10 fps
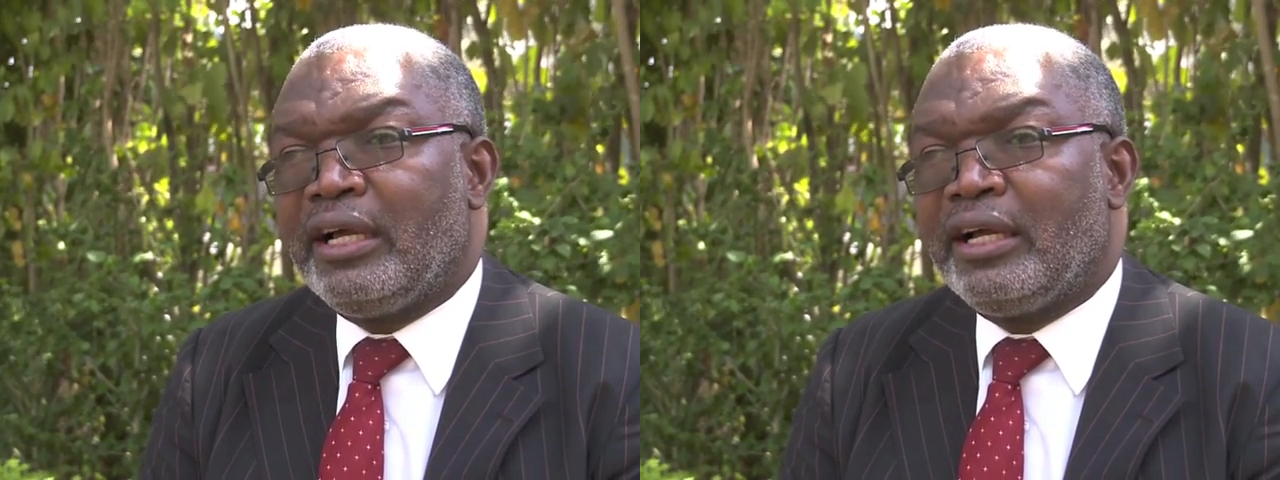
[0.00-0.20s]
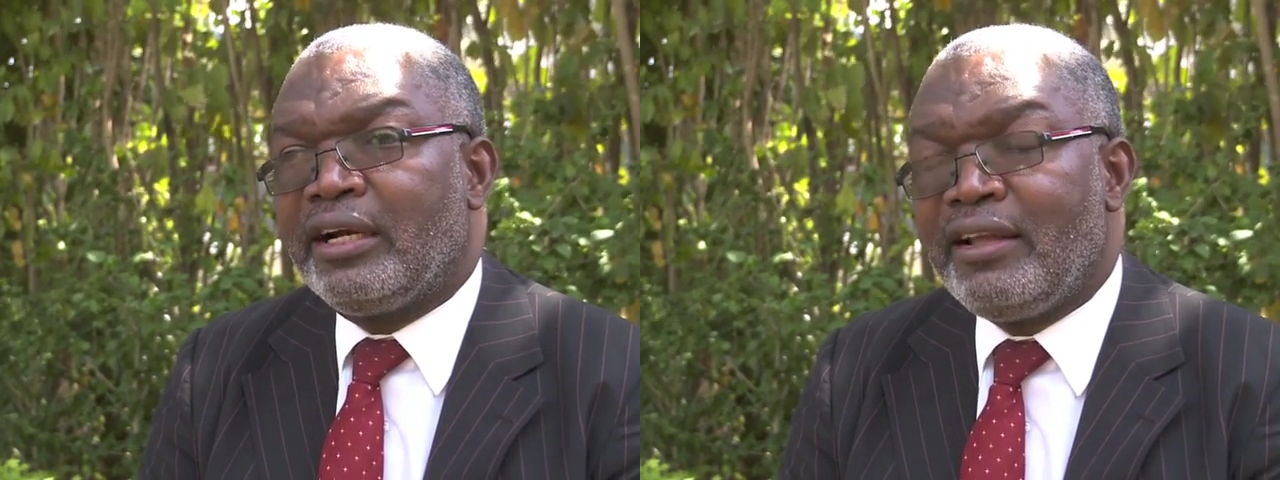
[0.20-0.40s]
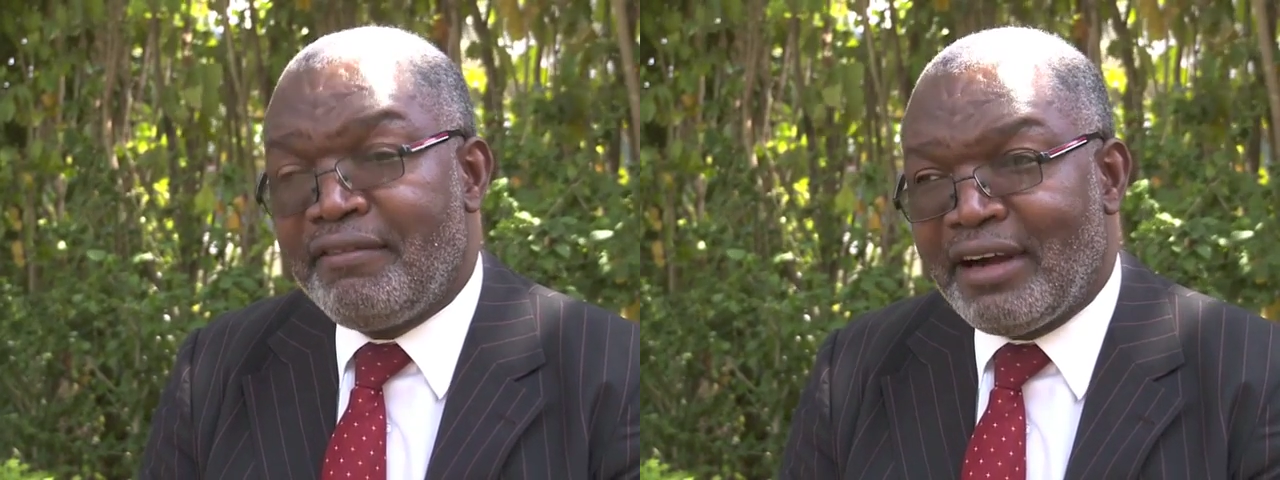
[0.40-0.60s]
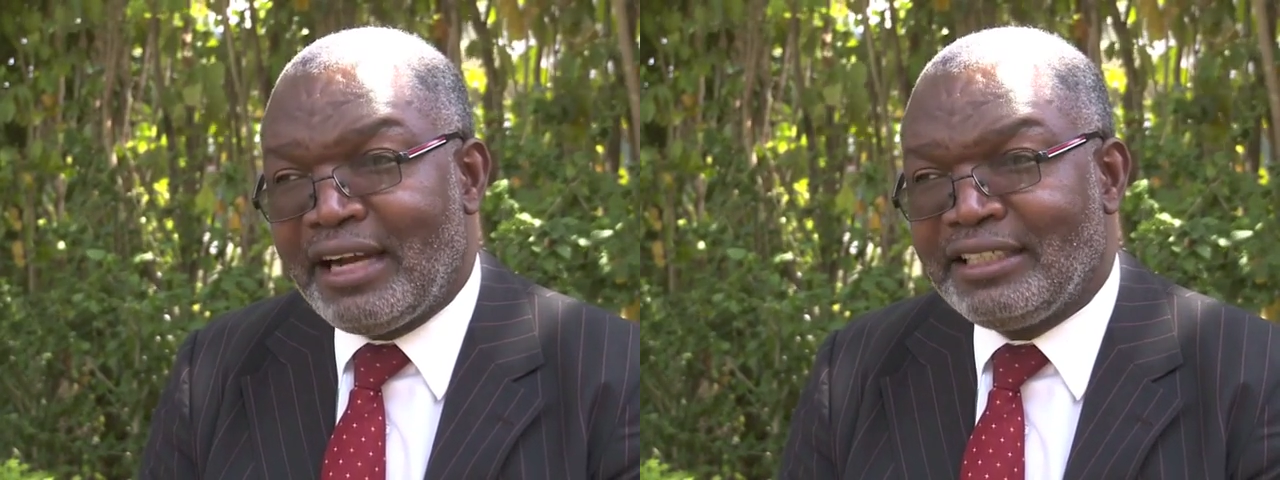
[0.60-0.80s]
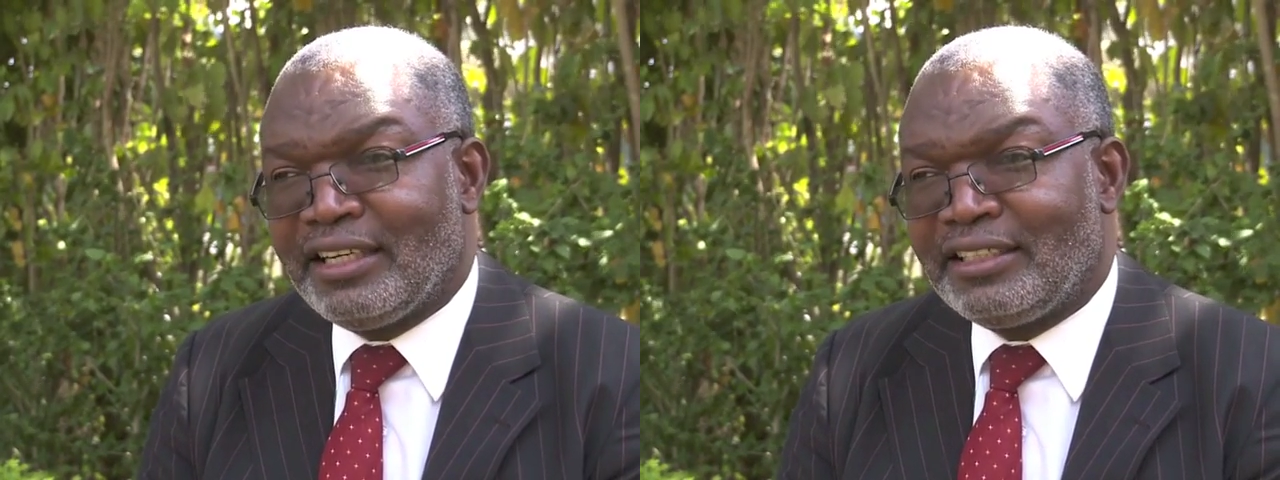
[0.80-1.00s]

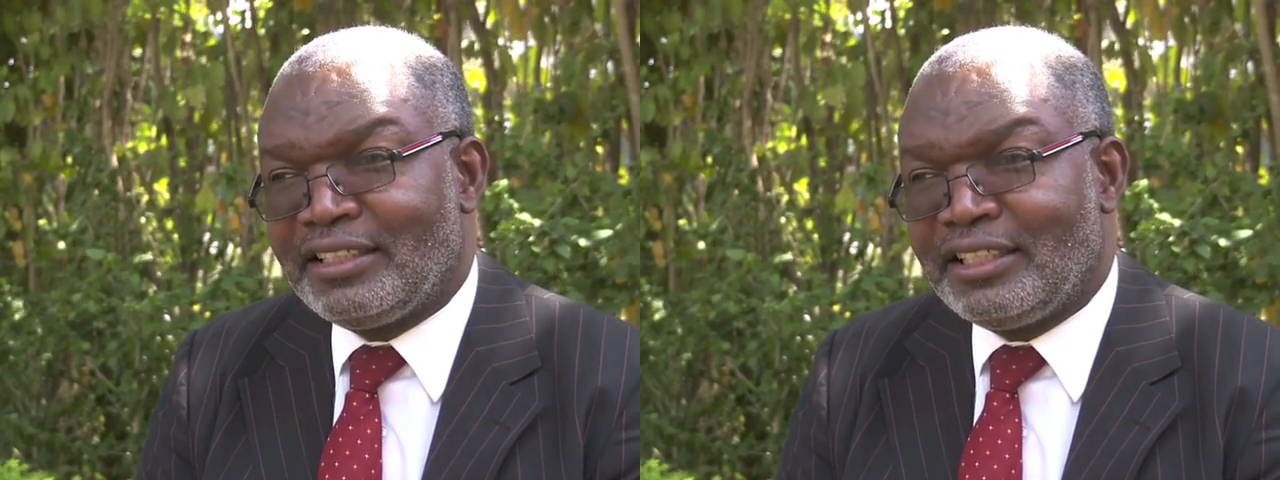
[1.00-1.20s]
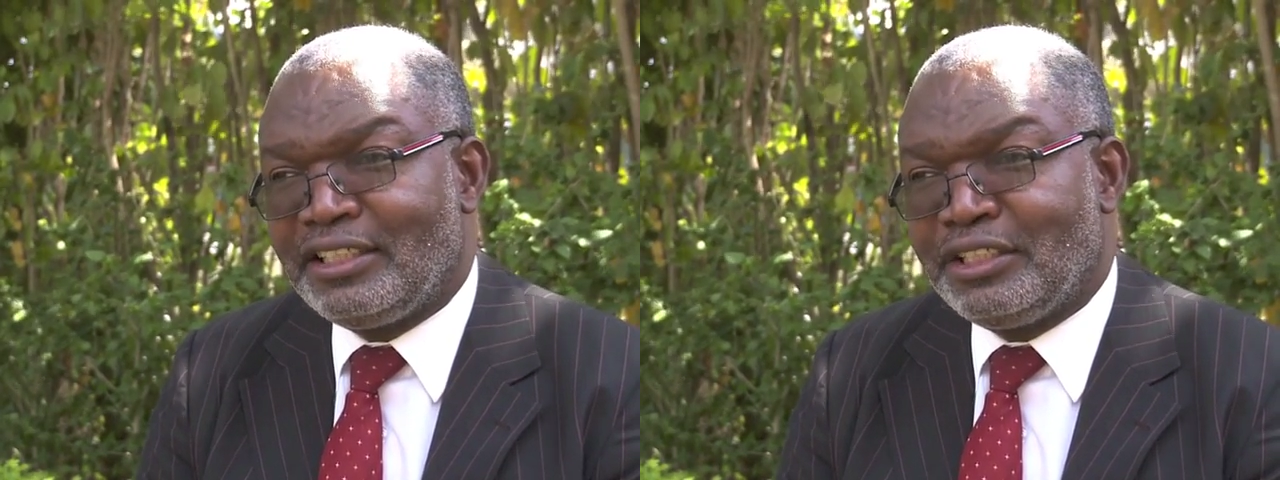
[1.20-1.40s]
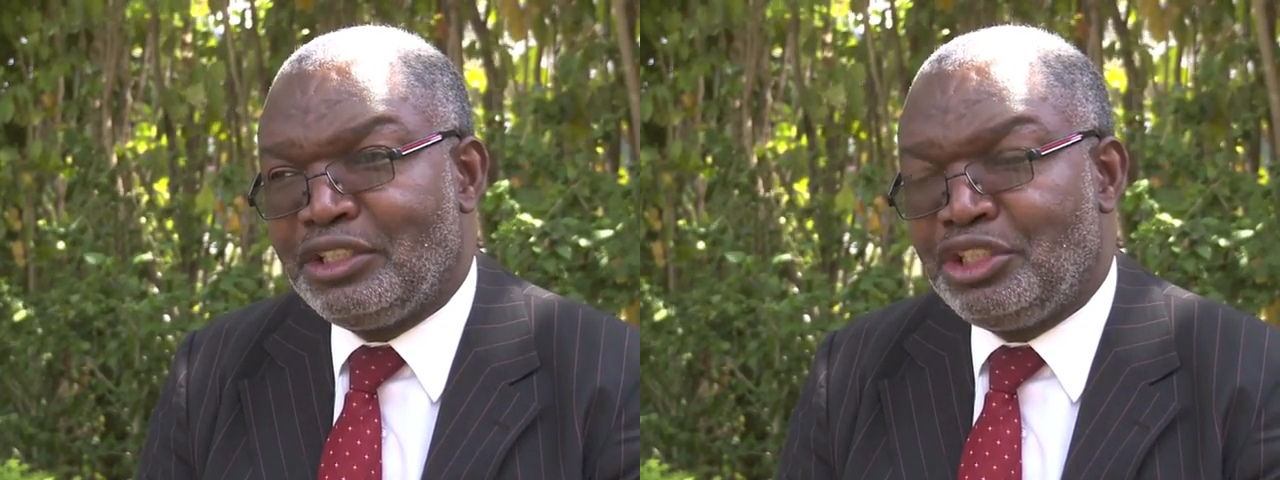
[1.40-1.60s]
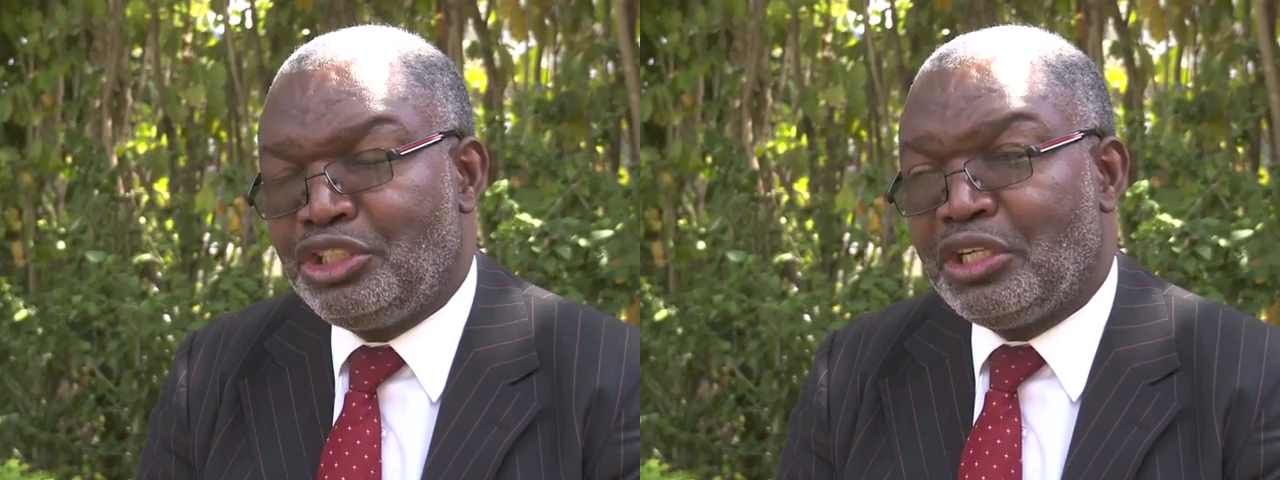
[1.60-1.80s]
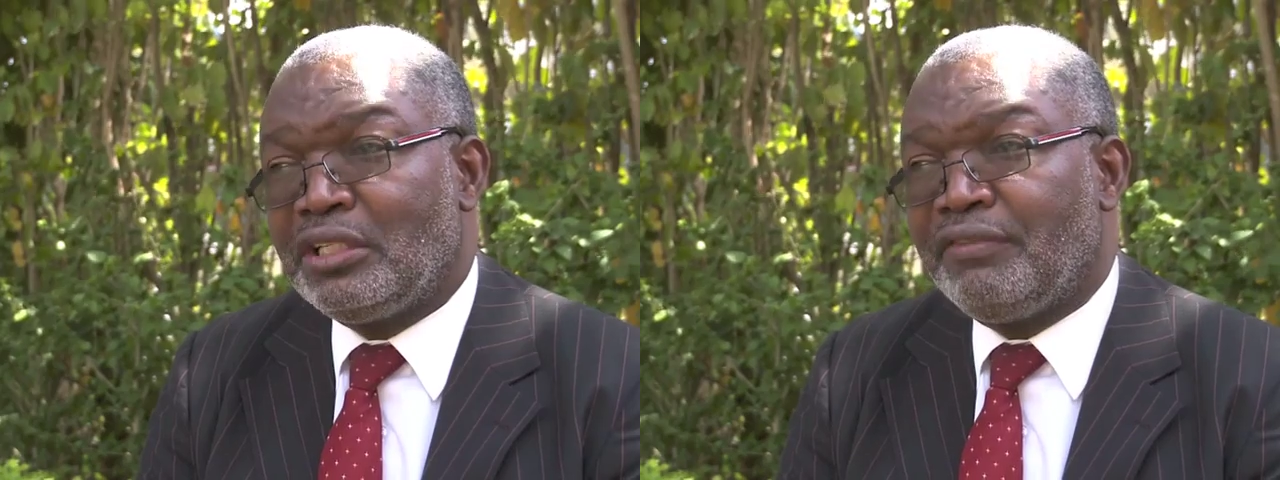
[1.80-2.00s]
revitalization
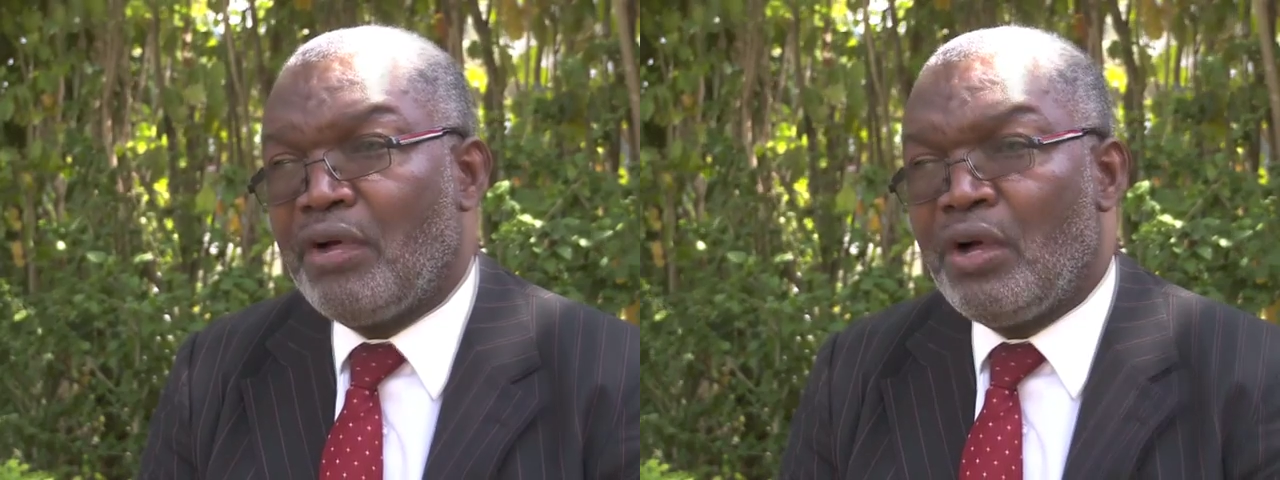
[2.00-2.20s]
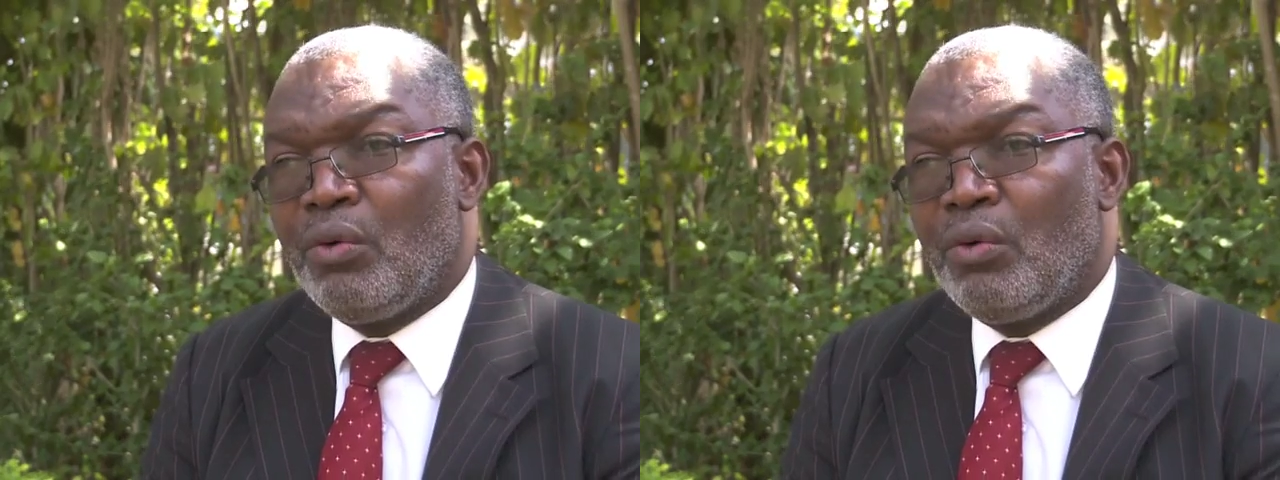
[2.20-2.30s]
initiative.